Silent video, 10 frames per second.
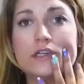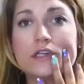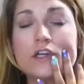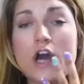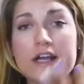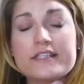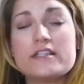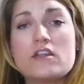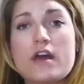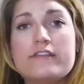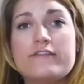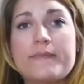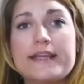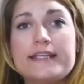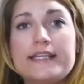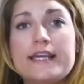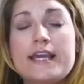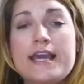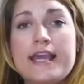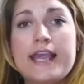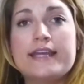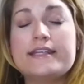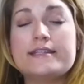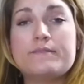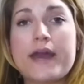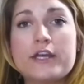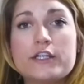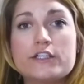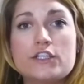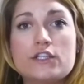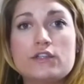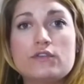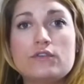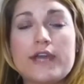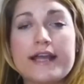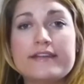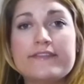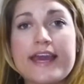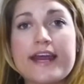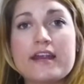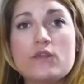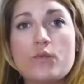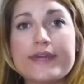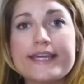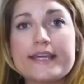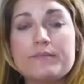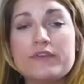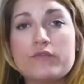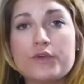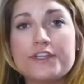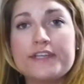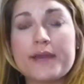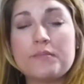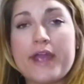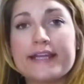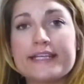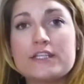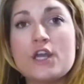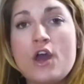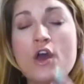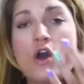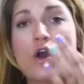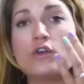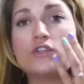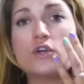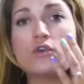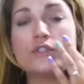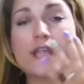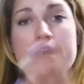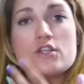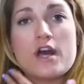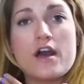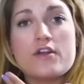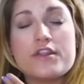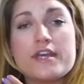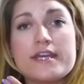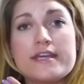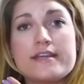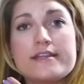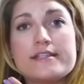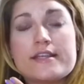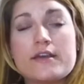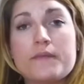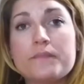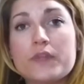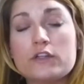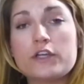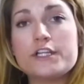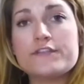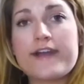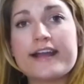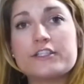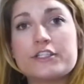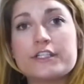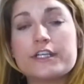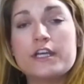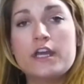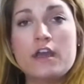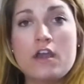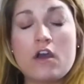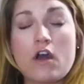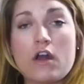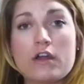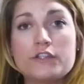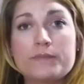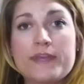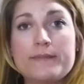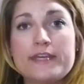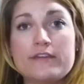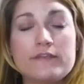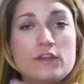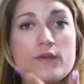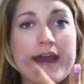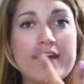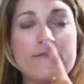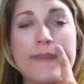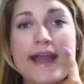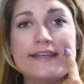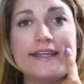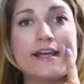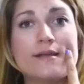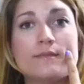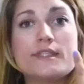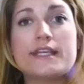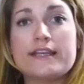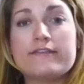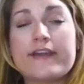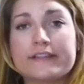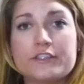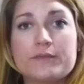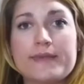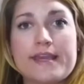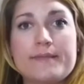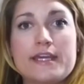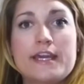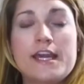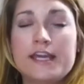cost a lot of money, and it is better to kind of get out of the way before you get pregnant. Also, dental health is a large factor on your baby. If you have bad gums, it affects your baby.